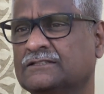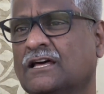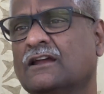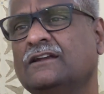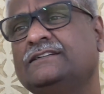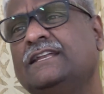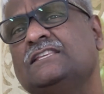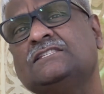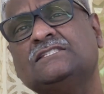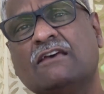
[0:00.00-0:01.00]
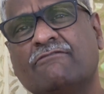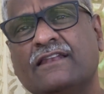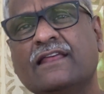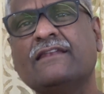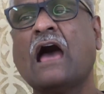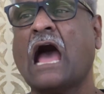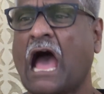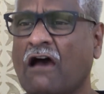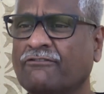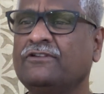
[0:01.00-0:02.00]

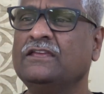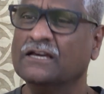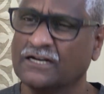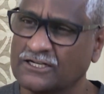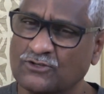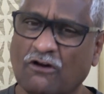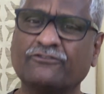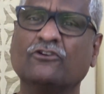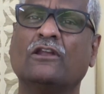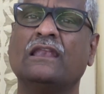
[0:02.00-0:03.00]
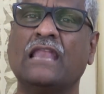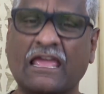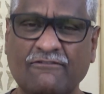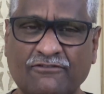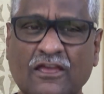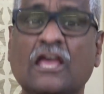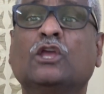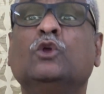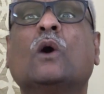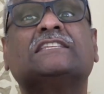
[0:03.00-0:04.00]
37.5 years of your life, you are